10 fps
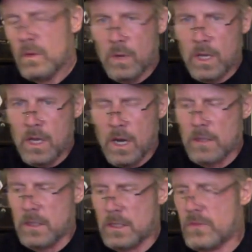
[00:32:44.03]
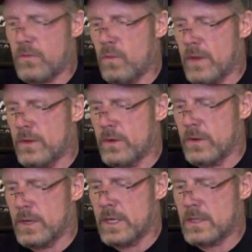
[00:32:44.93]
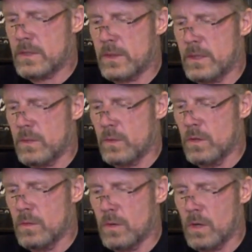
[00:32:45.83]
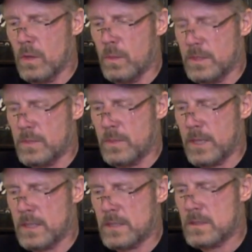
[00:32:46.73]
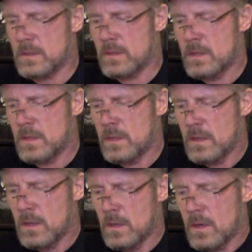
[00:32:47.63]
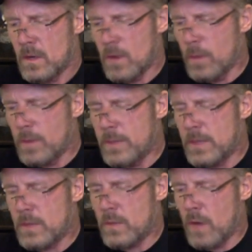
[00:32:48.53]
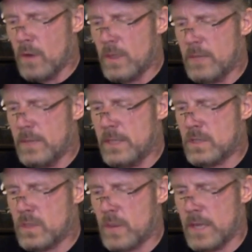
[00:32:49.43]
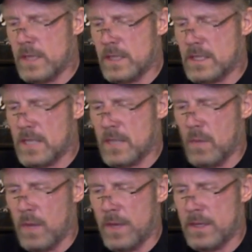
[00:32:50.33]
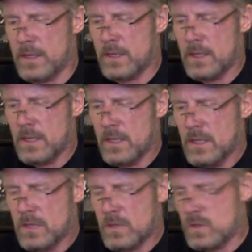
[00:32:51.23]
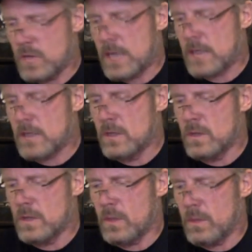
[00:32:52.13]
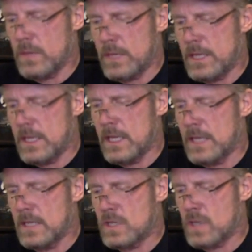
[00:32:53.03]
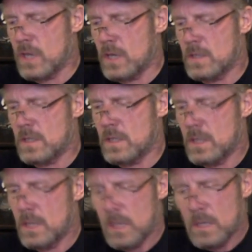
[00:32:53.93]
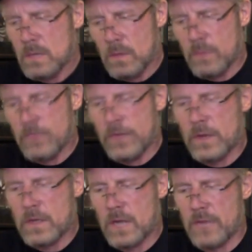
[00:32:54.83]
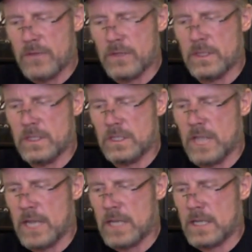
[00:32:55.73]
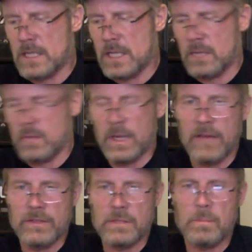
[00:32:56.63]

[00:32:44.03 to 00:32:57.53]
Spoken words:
regardless of whether you're entering a room or an open space. Roan had been trained the same way, so Jack knew that when he led the charge, Roan felt confident that Jack and Tig would have his